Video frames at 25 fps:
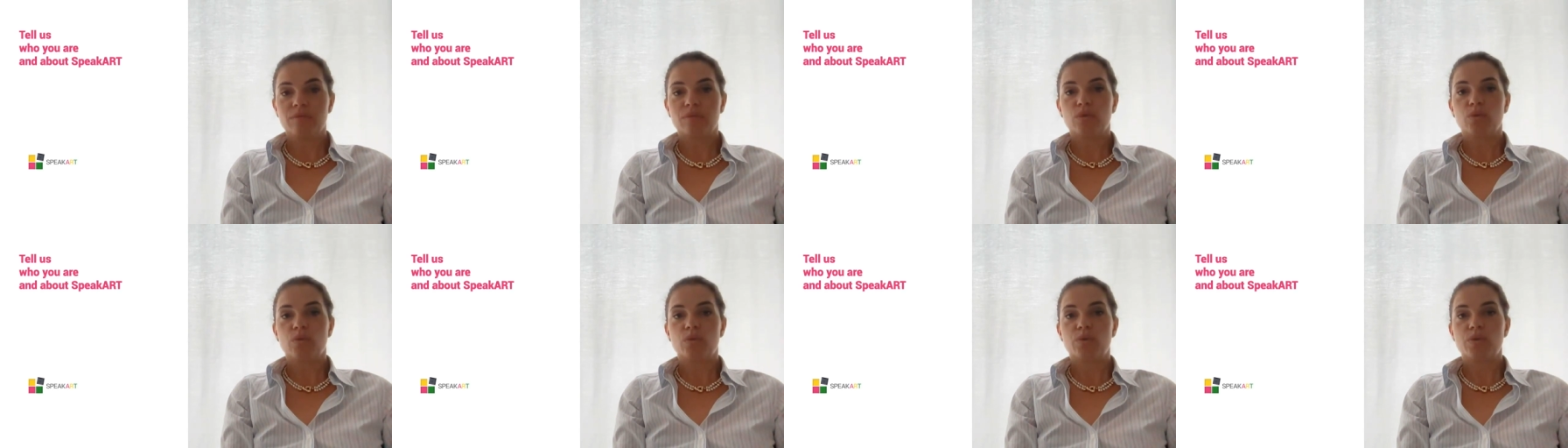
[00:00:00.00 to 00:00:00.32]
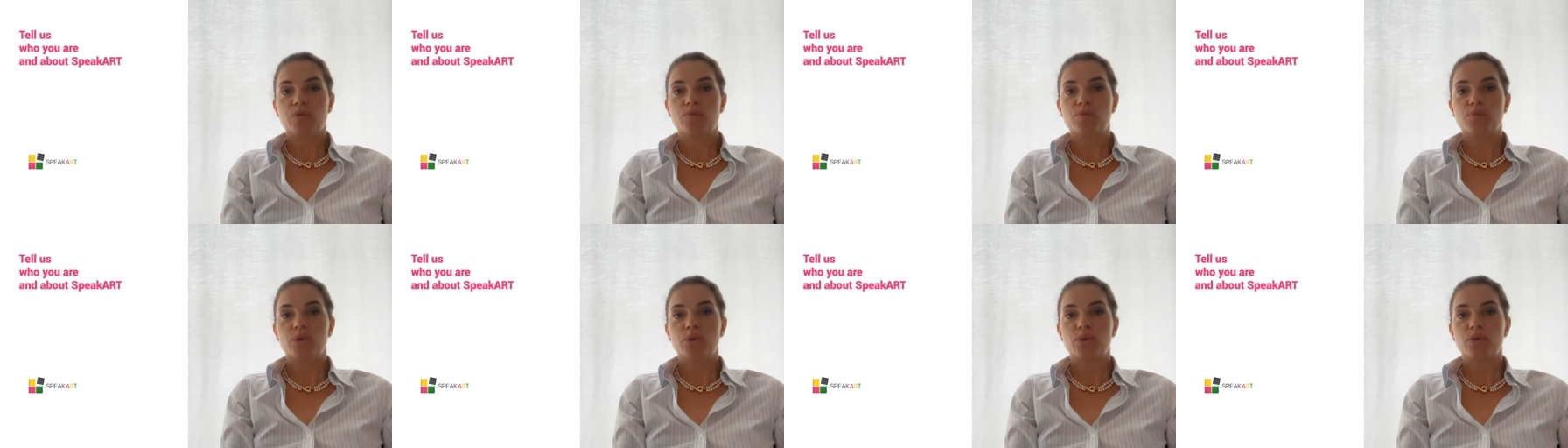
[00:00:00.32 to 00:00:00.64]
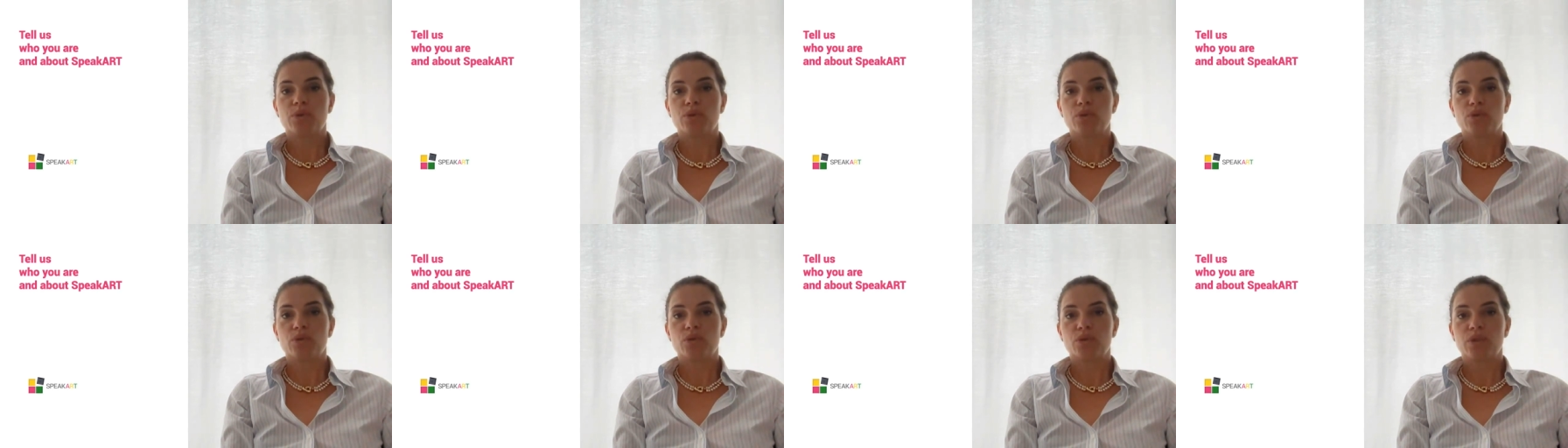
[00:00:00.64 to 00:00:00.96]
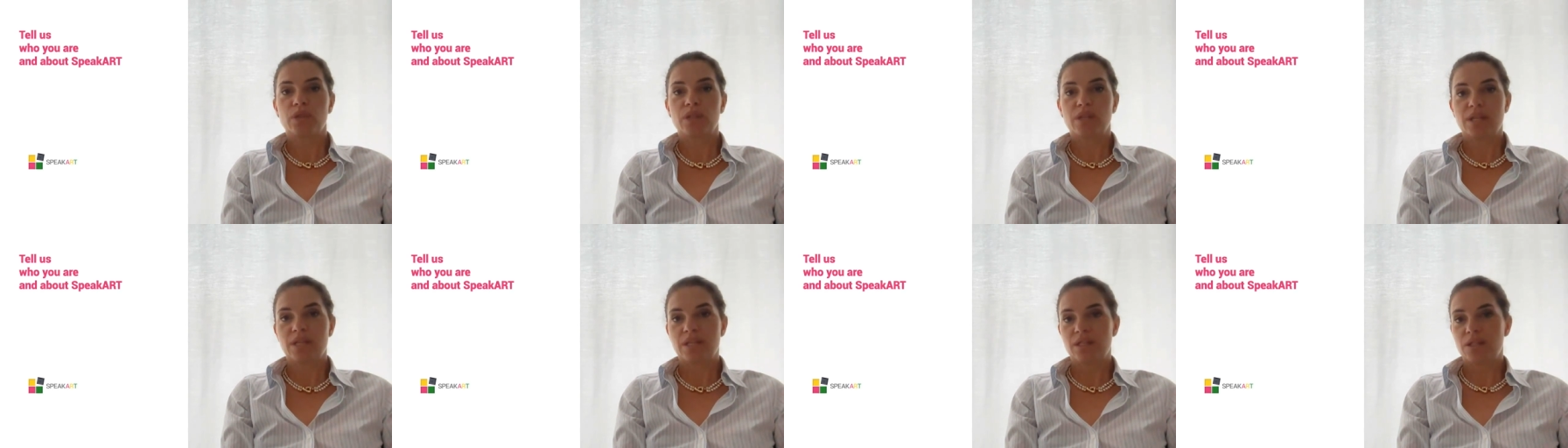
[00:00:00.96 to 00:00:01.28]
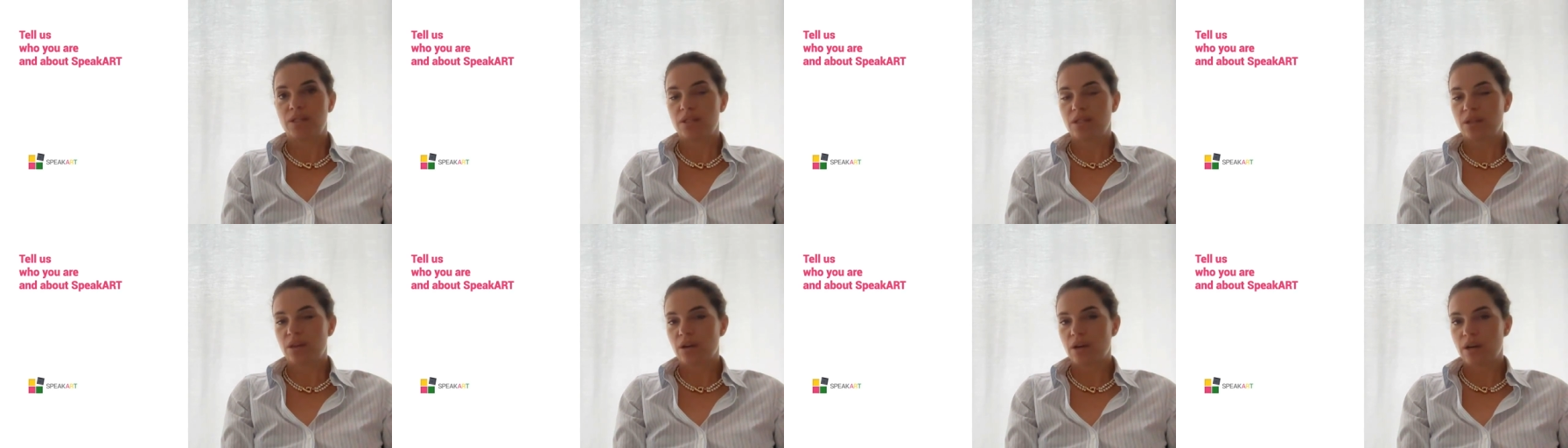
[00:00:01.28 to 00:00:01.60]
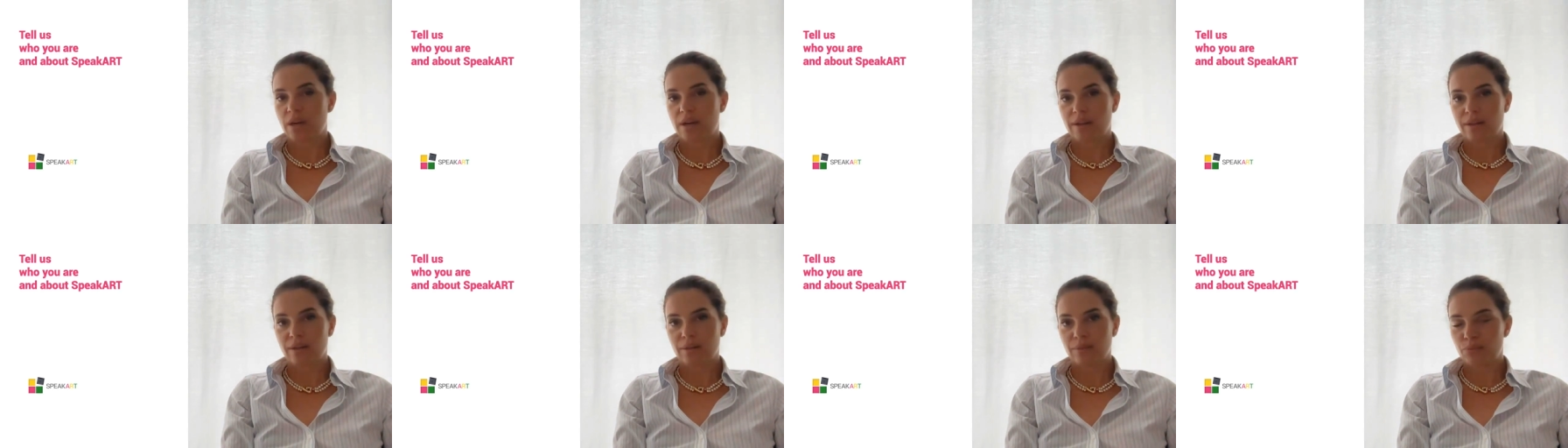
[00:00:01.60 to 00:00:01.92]
to respond to the needs
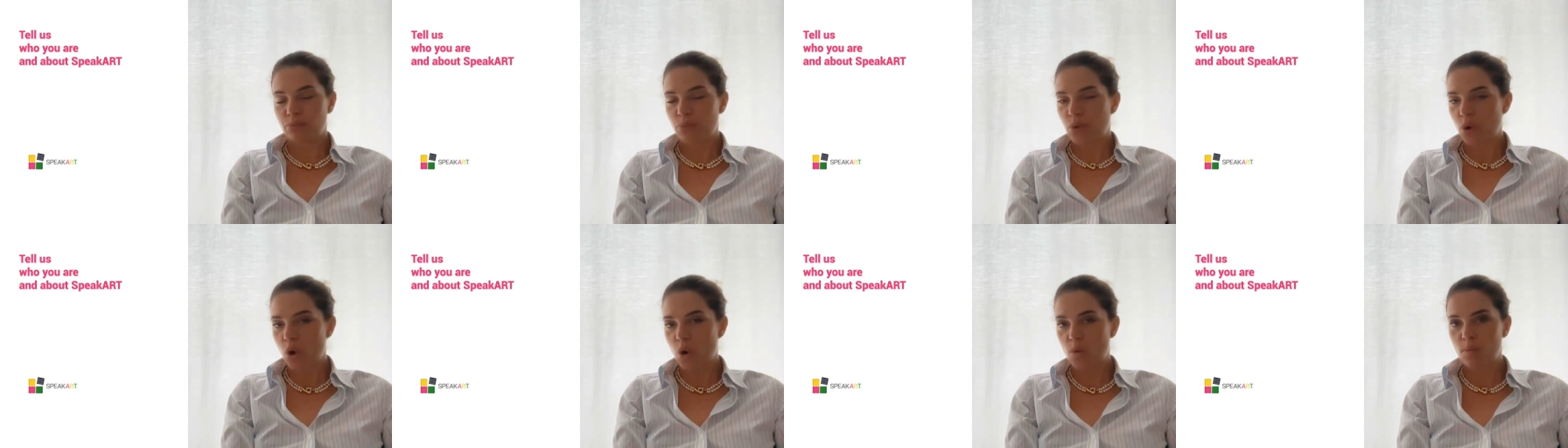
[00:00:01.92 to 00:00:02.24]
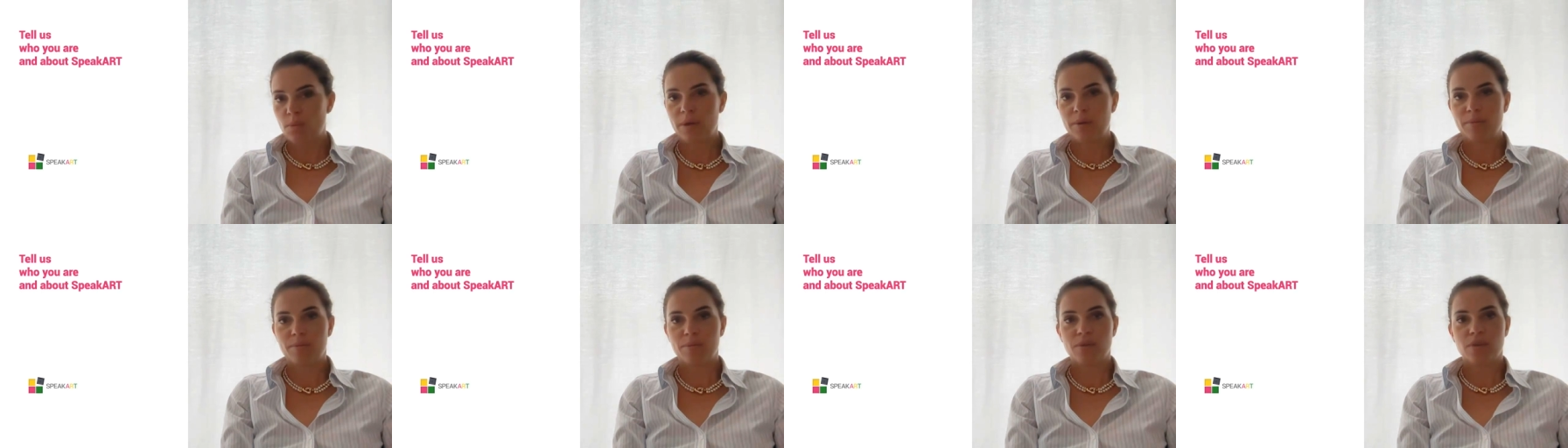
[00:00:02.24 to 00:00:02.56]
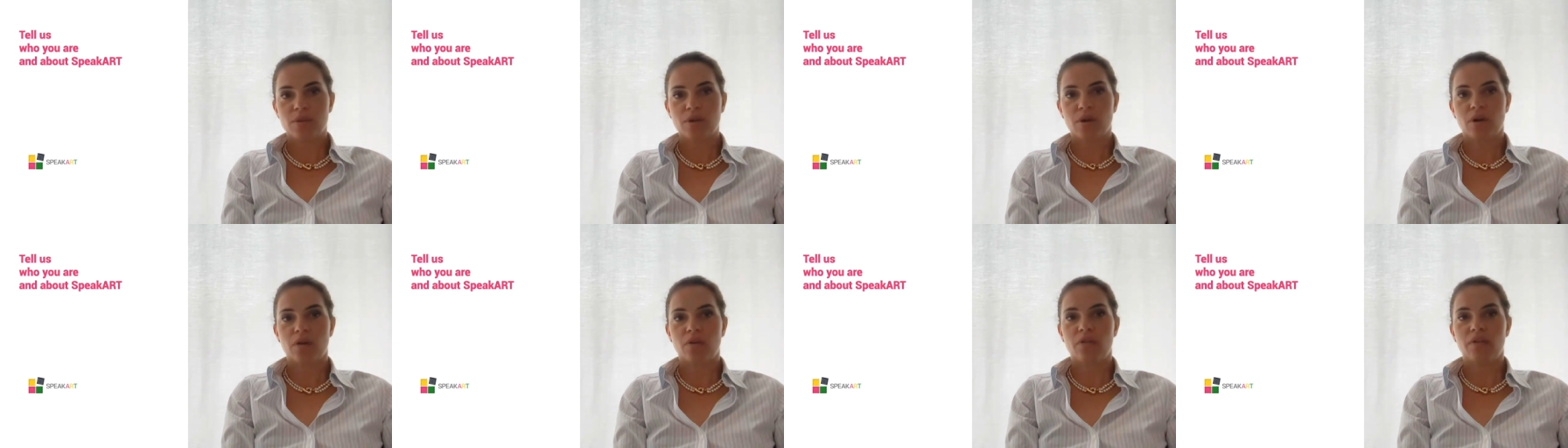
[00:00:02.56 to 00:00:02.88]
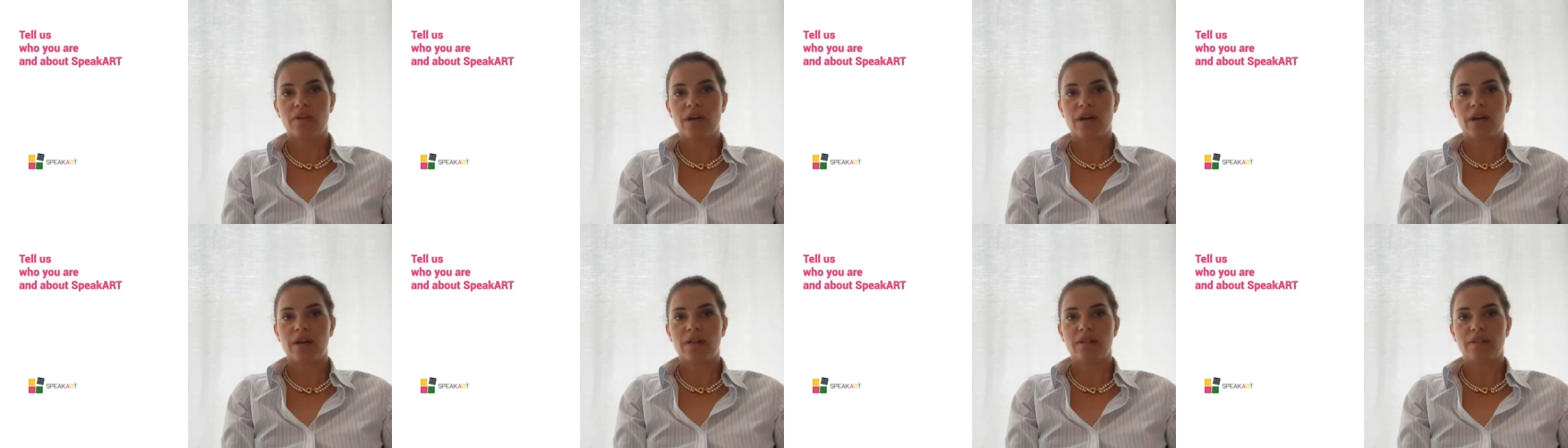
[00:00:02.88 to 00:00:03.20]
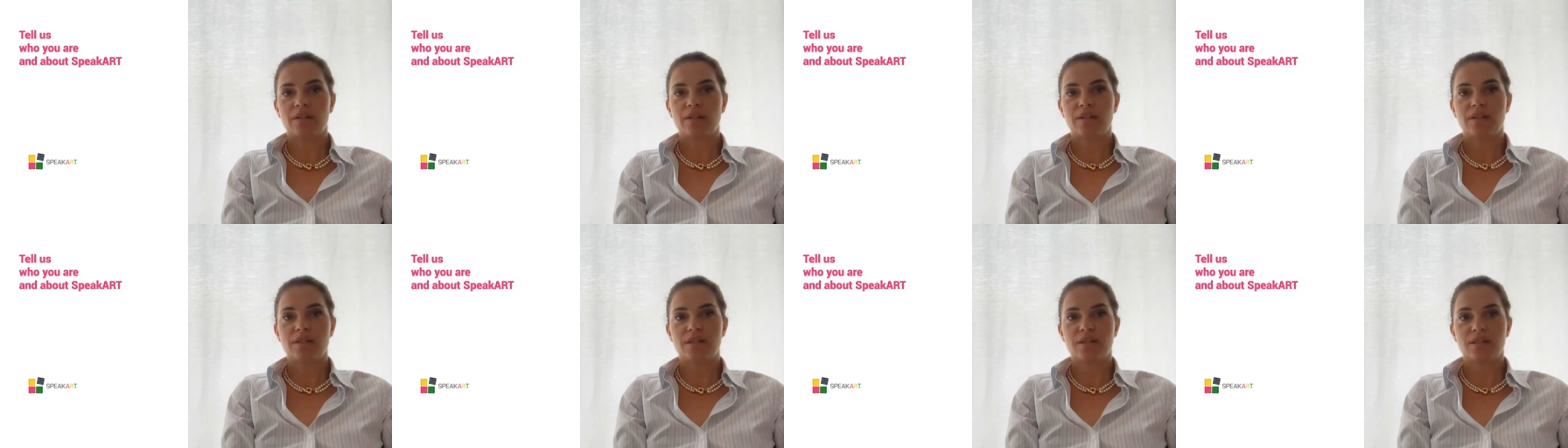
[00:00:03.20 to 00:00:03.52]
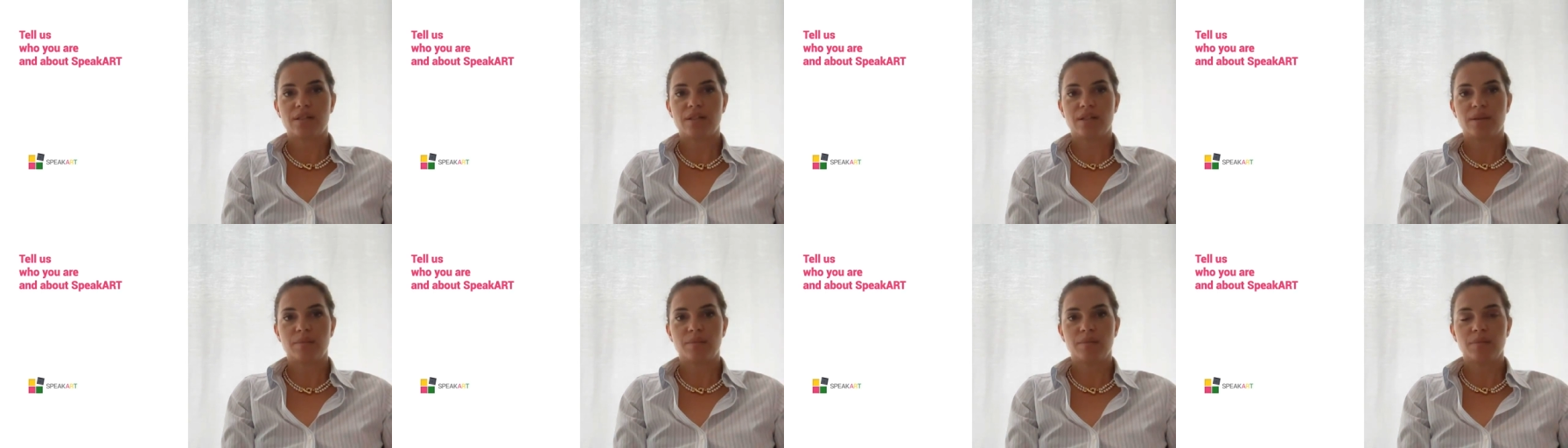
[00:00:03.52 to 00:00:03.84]
and problems of the art
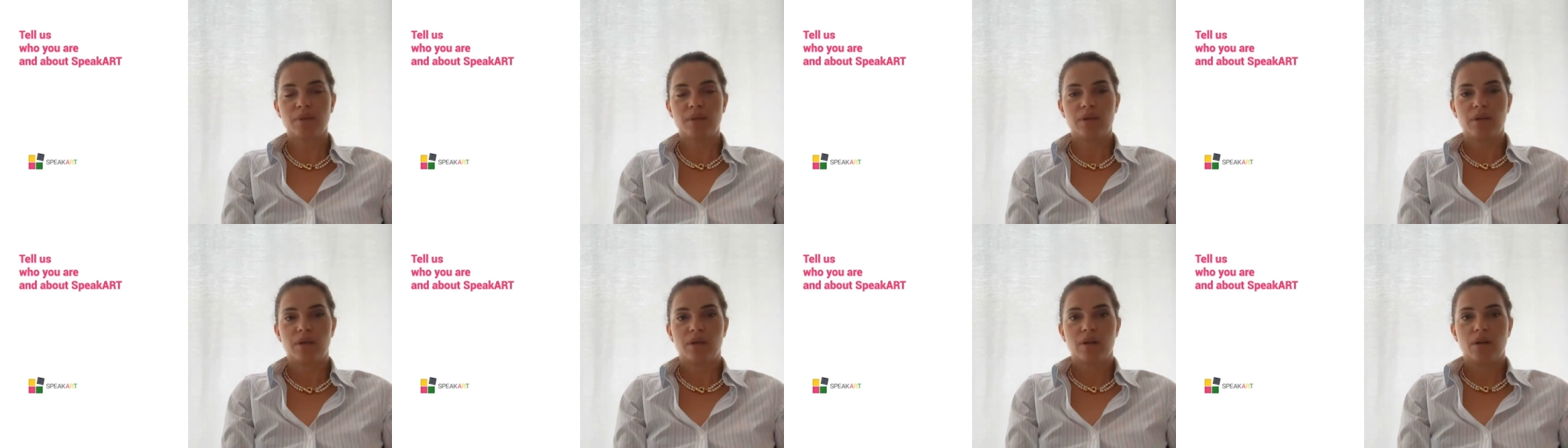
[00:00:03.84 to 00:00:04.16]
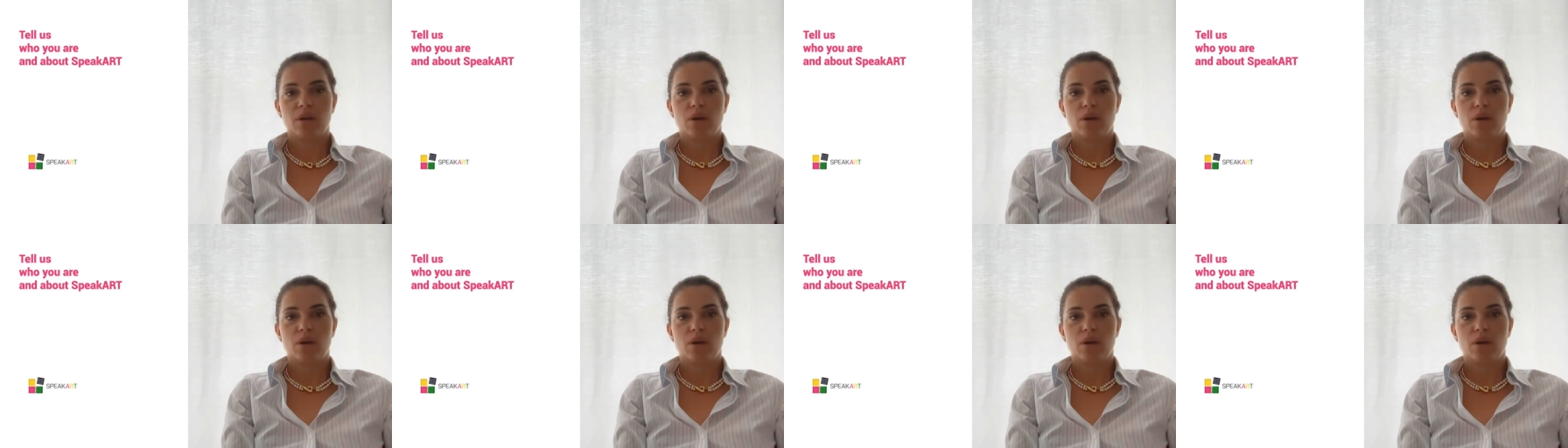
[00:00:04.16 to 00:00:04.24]
system,